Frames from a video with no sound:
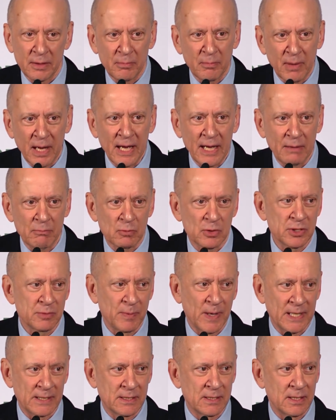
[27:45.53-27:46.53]
my
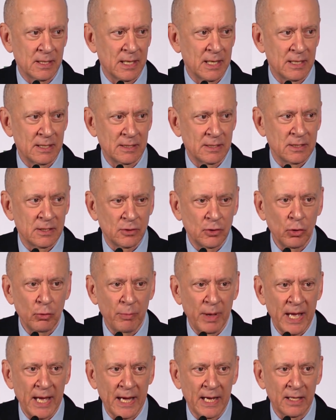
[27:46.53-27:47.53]
response to that is too
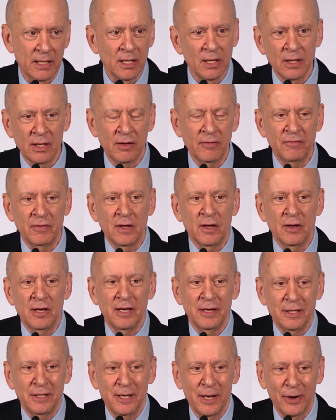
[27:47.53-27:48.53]
bad.
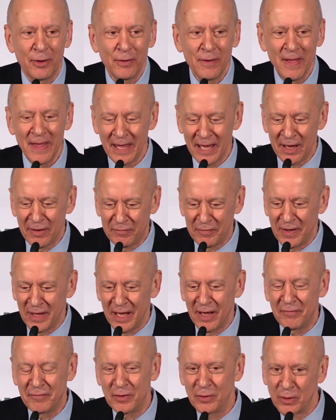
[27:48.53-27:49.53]

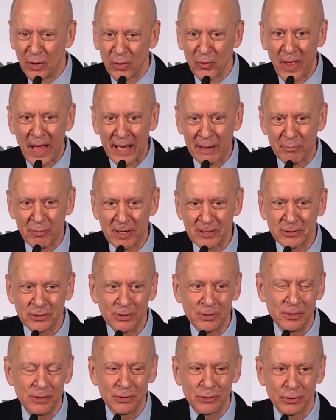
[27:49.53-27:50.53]
If you don't like
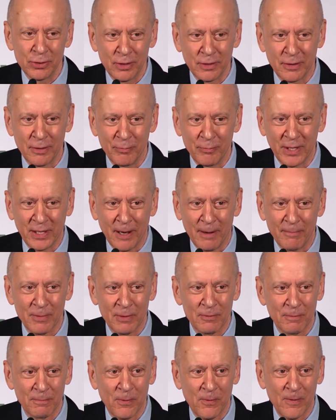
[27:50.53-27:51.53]
pressure, you shouldn't have become
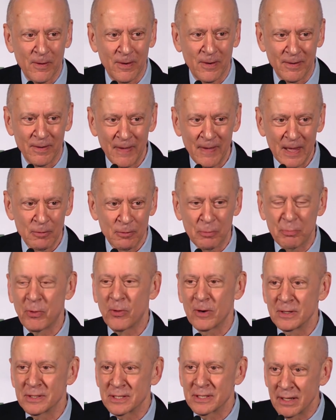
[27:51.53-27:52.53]
a reporter.
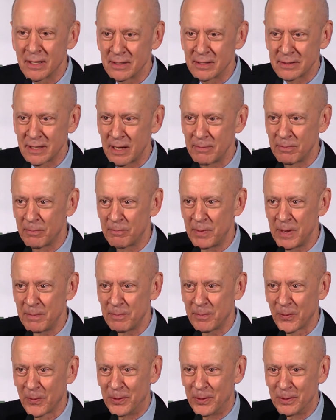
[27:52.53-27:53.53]
Reporters are the type of
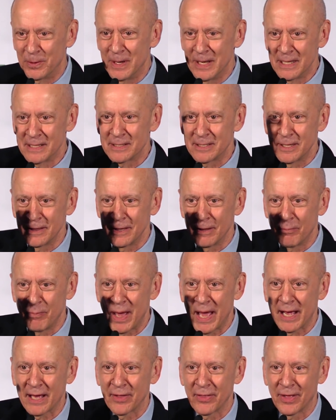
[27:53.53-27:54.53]
people who sit in the
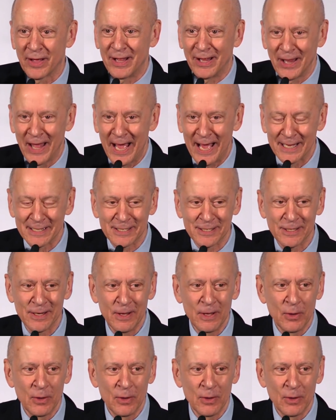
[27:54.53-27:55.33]
back of the class,